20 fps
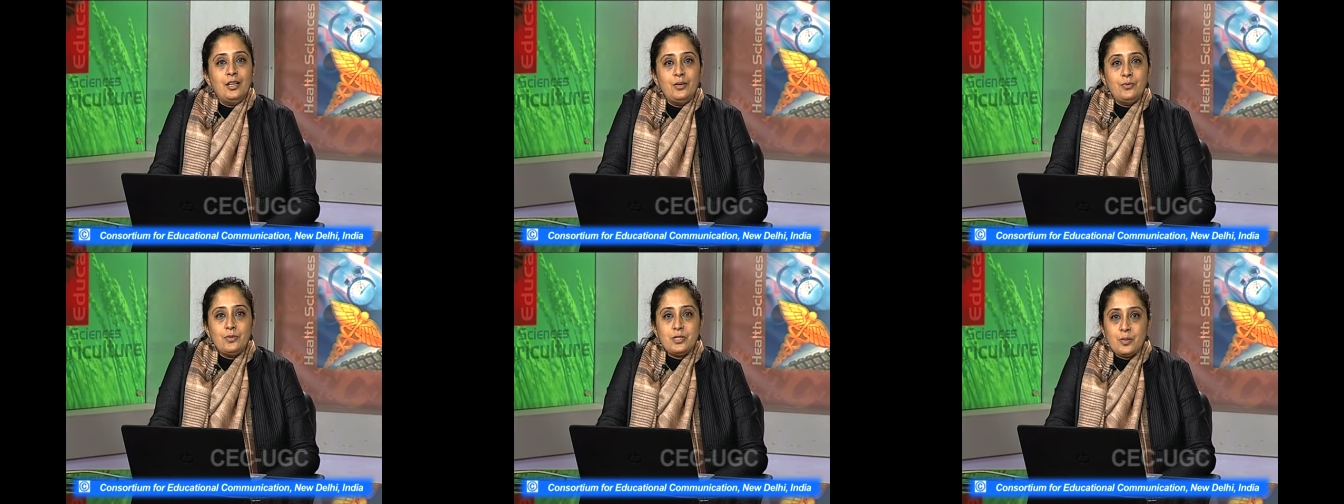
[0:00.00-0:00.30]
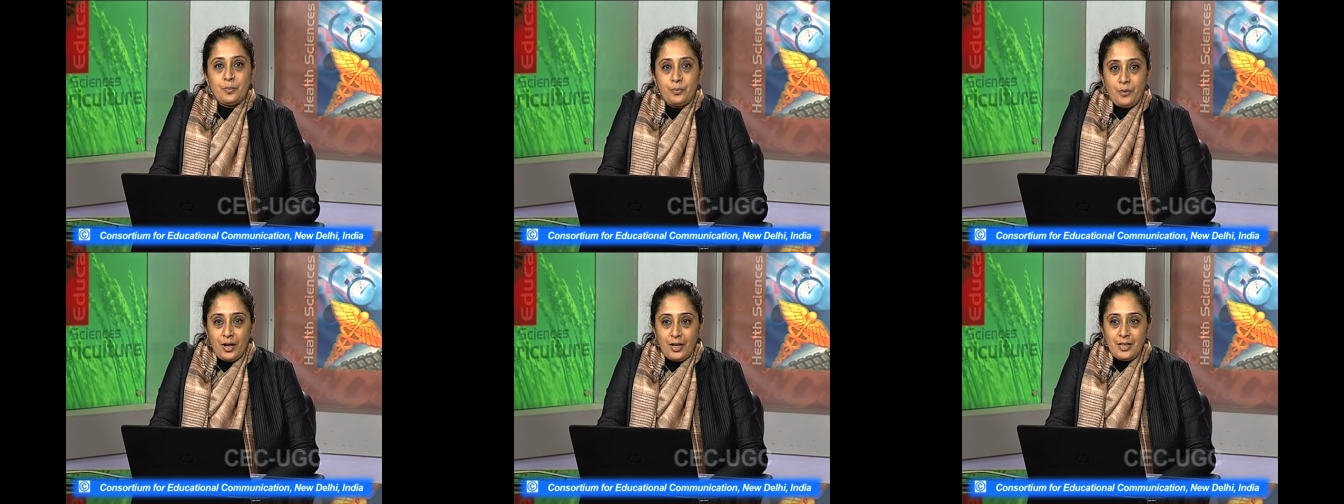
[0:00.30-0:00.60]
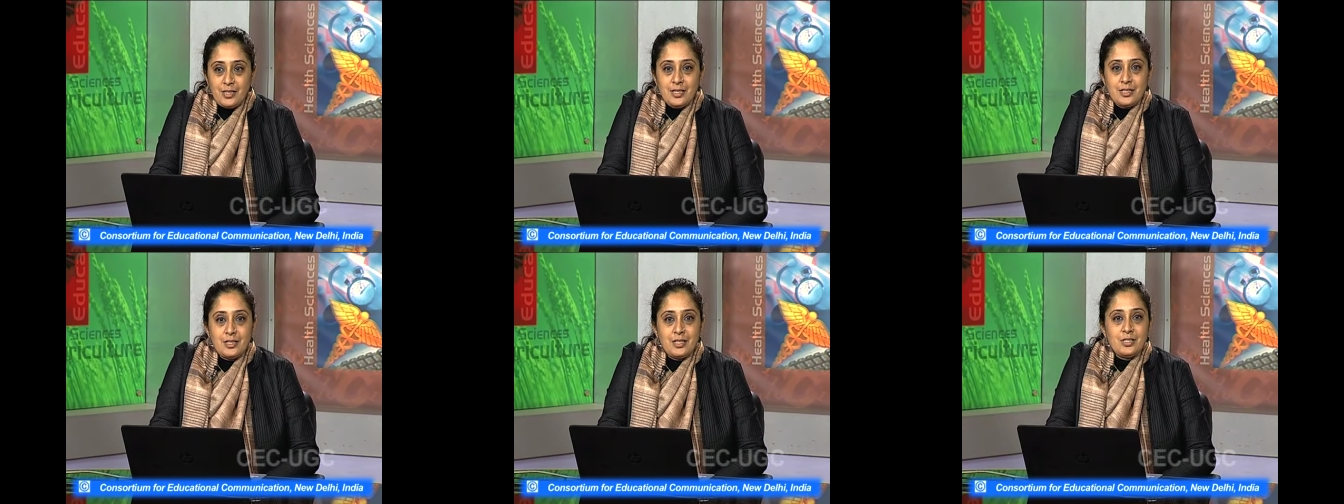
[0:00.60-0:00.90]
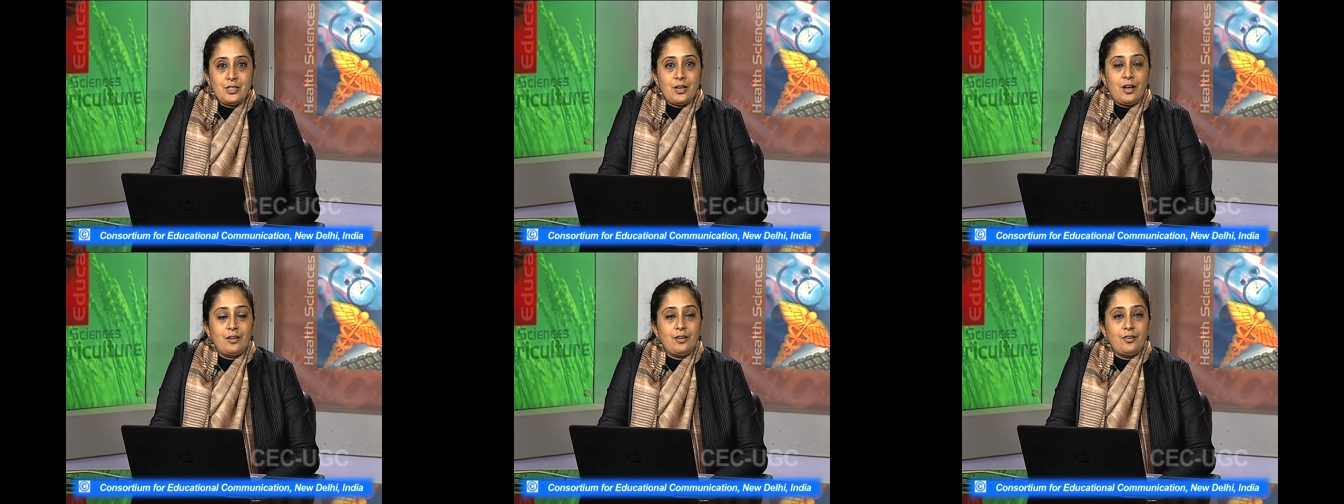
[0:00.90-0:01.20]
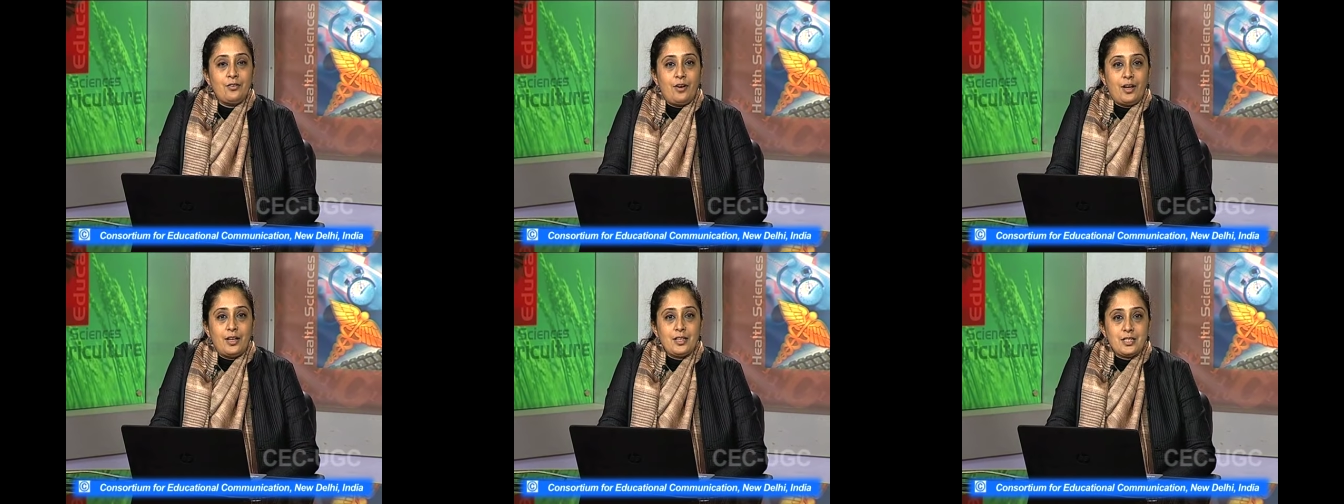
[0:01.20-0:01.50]
he was surprised that he
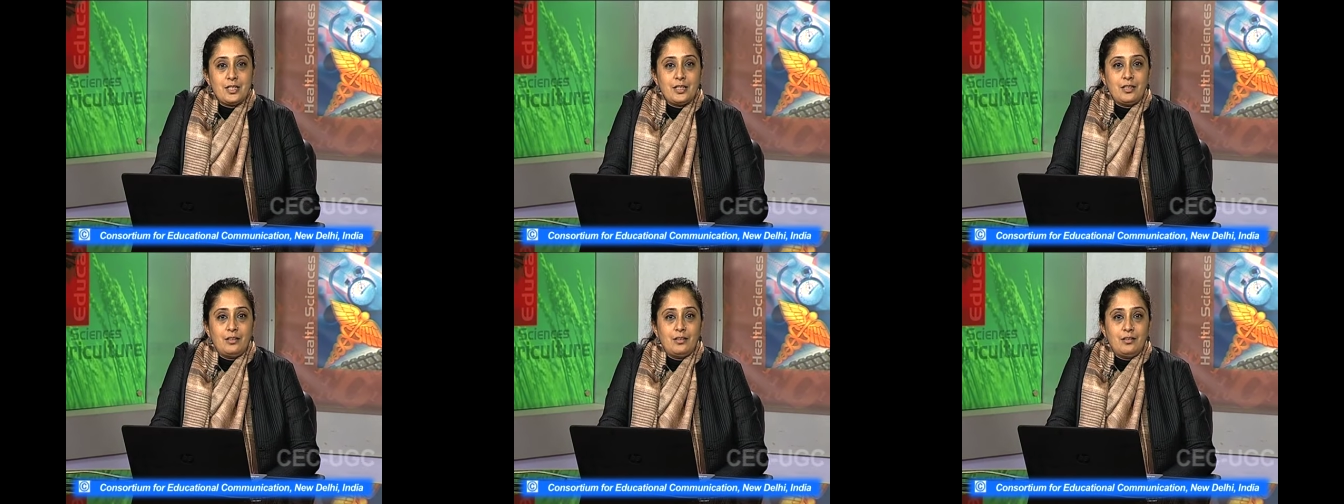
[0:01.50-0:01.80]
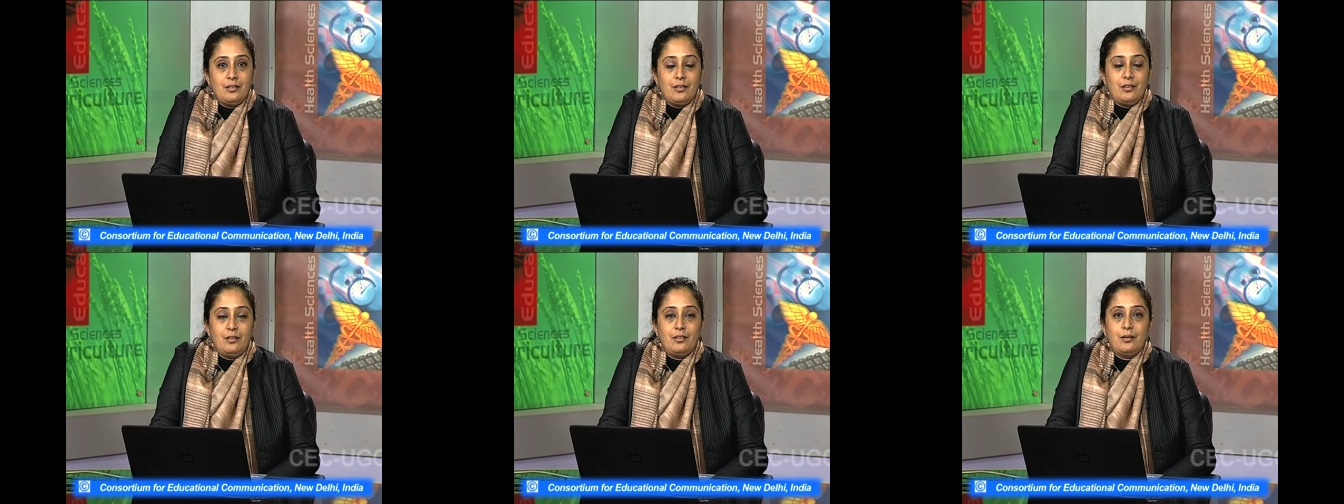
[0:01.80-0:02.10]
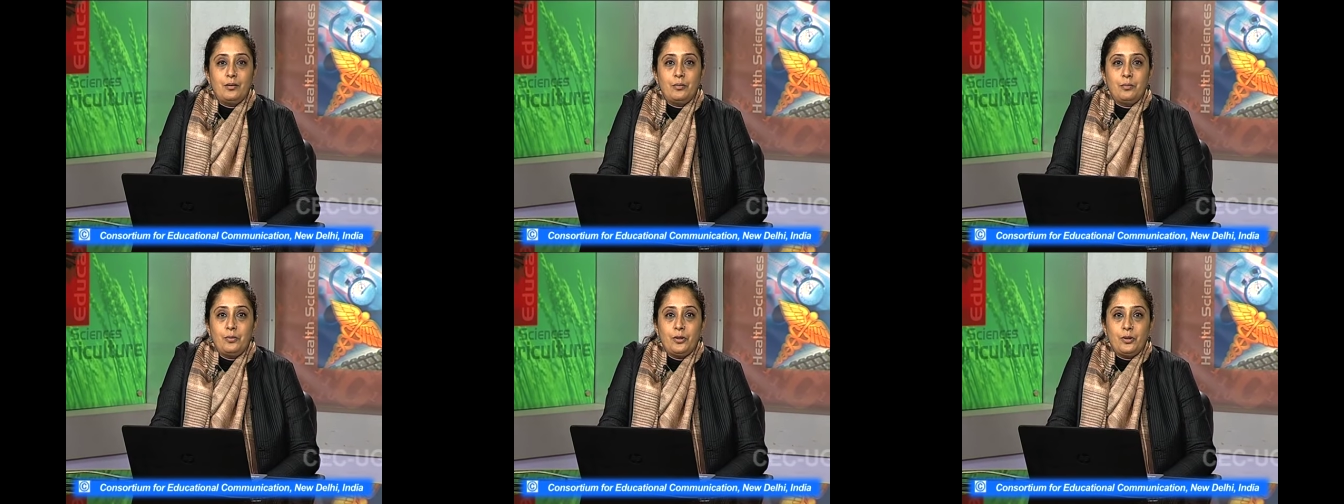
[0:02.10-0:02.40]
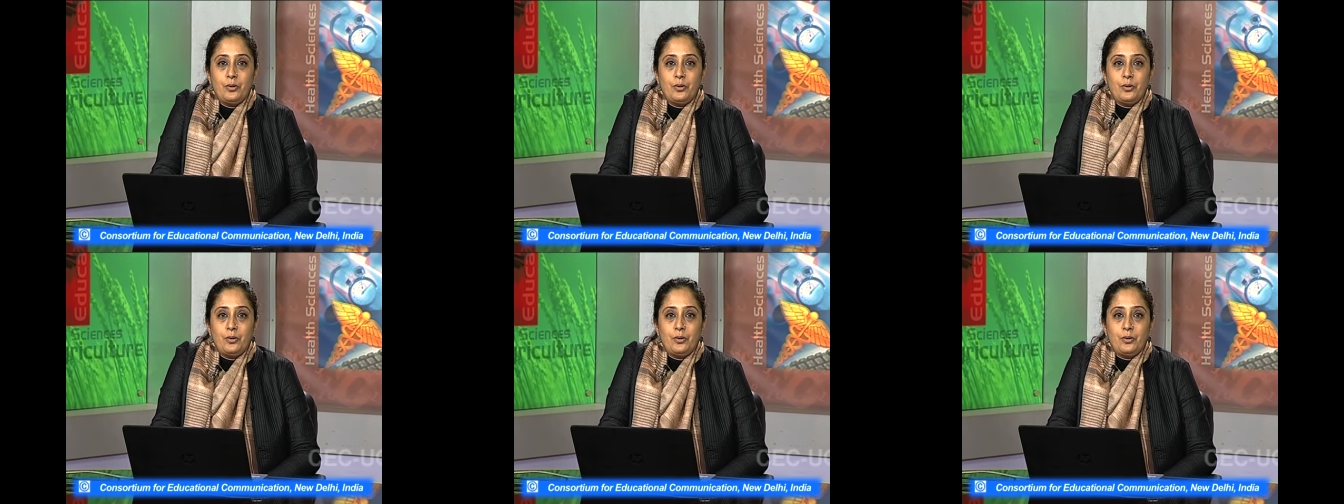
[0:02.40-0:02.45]
started writing, uh,